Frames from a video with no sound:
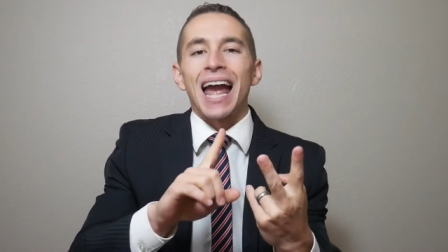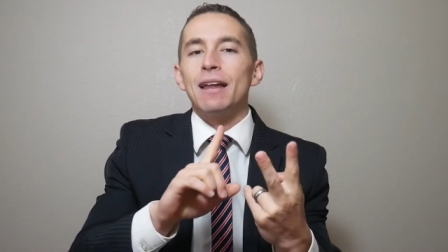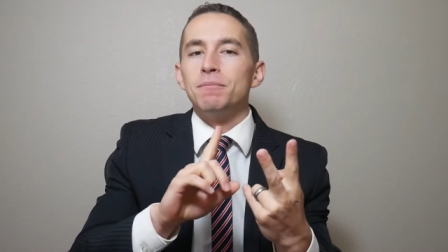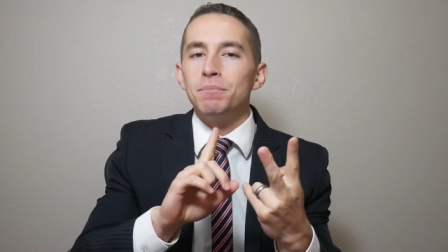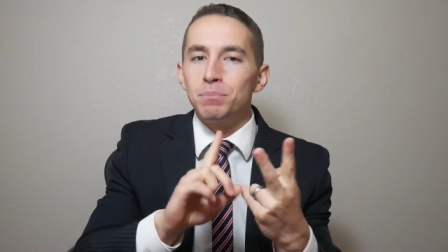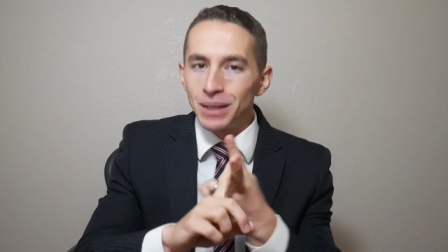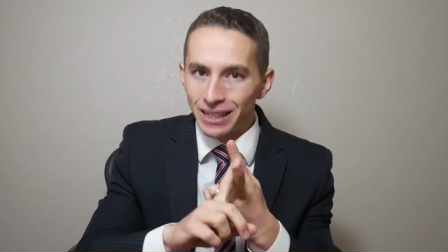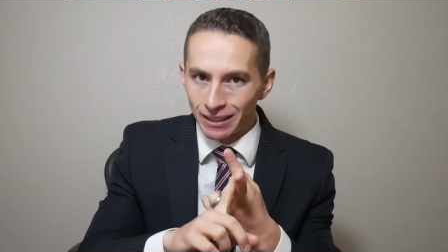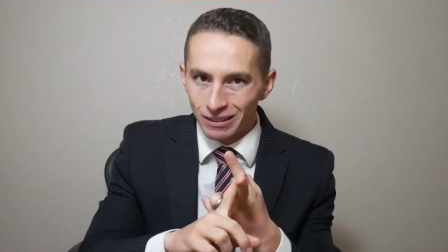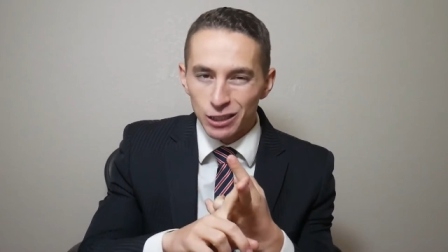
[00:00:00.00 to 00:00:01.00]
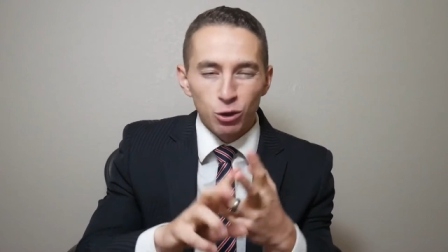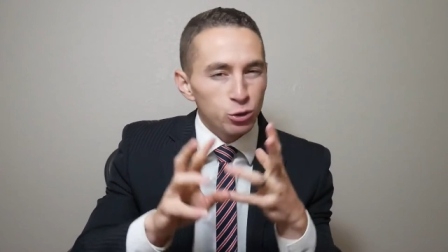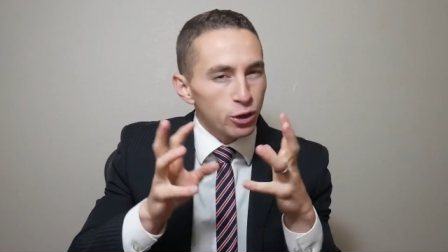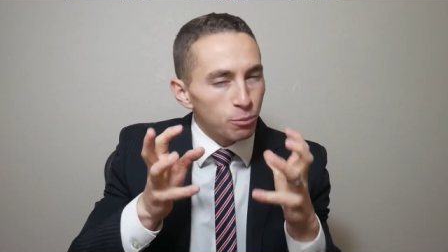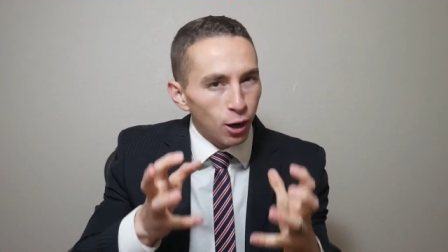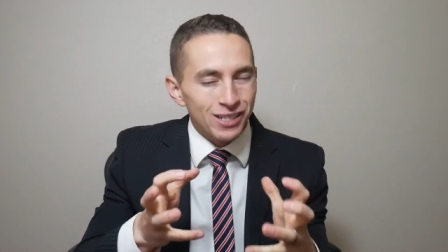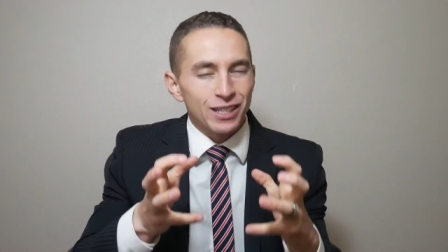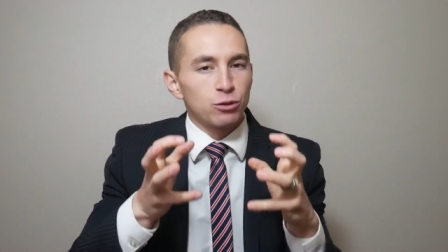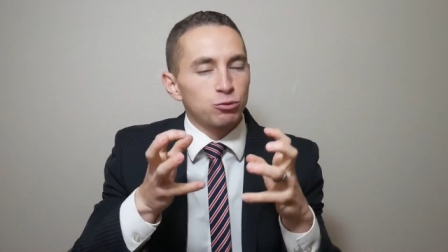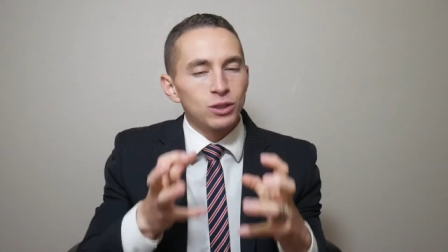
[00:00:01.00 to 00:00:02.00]
and B because those are the parts
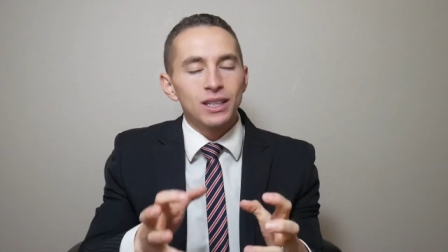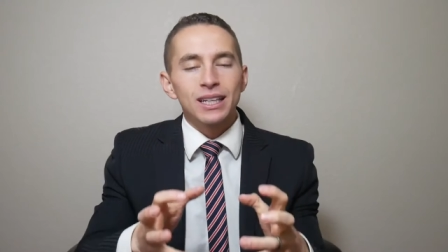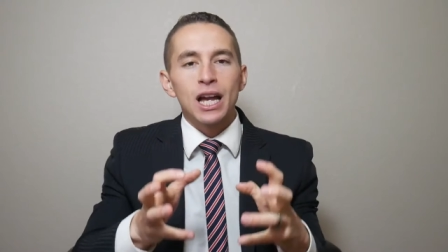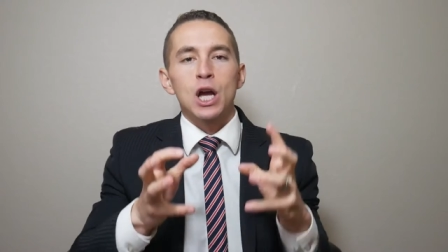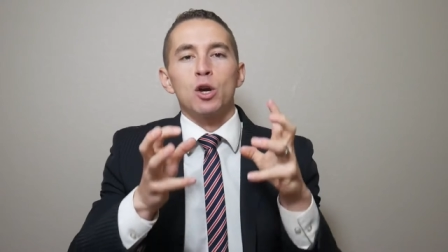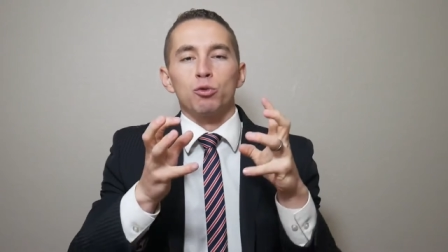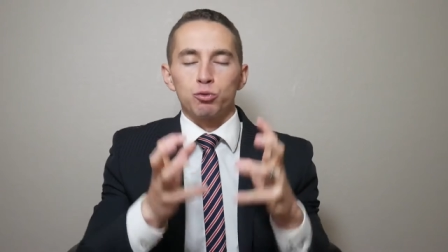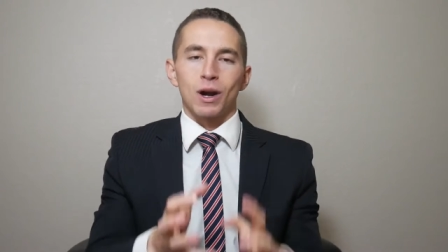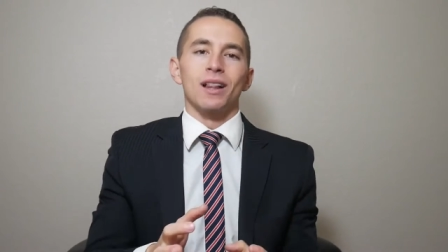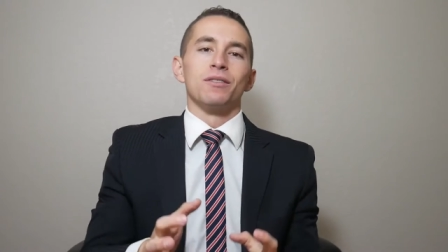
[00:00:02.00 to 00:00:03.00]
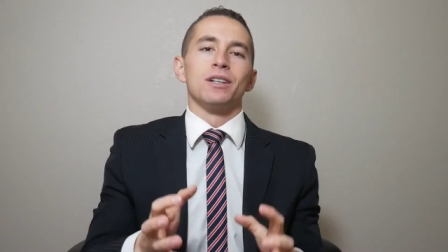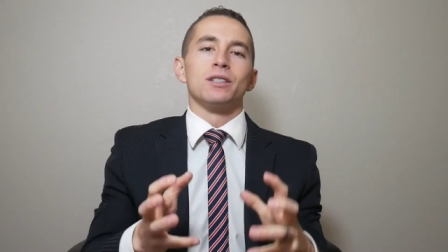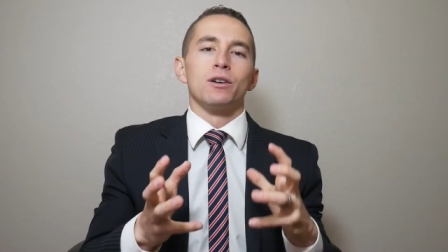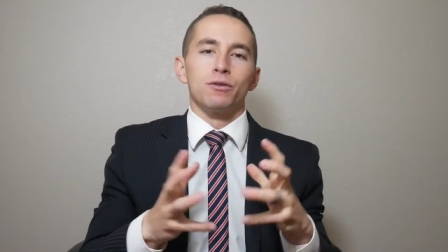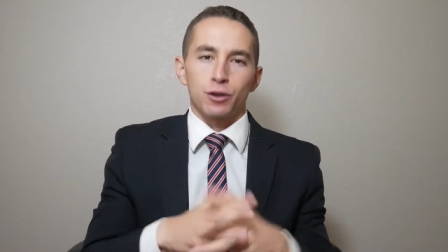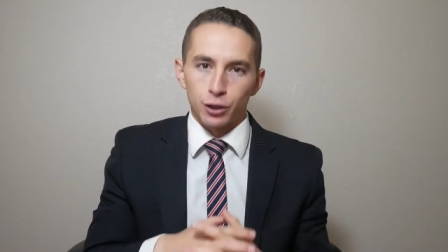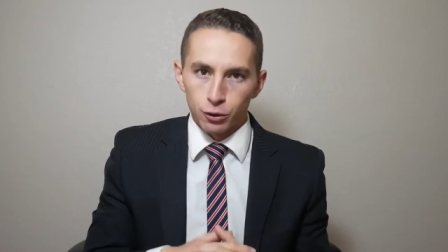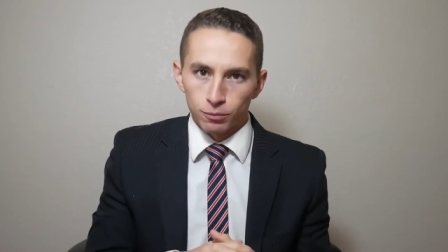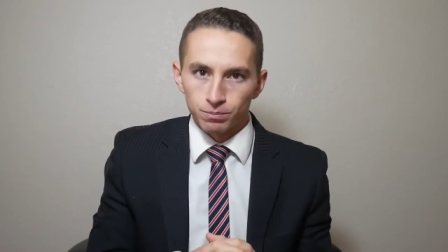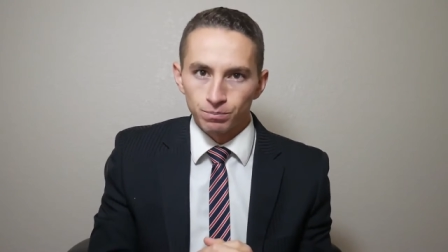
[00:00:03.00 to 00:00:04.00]
that are really relevant for
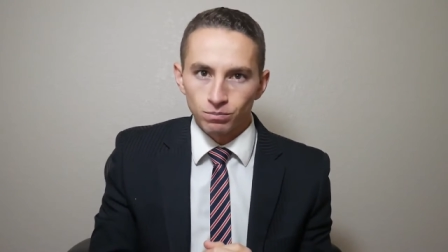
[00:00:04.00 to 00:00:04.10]
you.